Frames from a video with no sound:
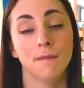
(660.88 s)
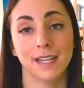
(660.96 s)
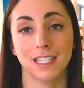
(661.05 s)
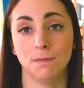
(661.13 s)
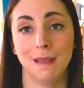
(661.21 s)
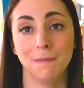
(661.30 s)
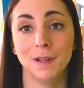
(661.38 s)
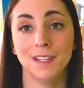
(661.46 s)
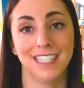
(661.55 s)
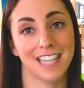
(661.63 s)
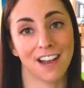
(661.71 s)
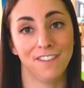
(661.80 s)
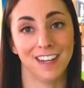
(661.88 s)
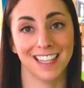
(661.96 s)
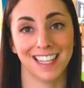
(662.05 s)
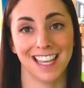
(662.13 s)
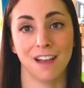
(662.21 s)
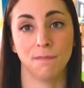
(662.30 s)
because people
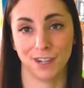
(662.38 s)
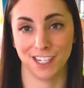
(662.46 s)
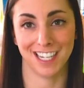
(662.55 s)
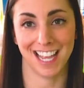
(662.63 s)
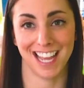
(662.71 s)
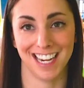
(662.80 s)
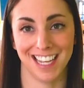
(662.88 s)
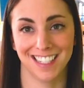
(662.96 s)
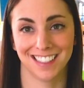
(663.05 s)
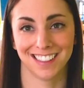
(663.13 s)
definitely appreciate it.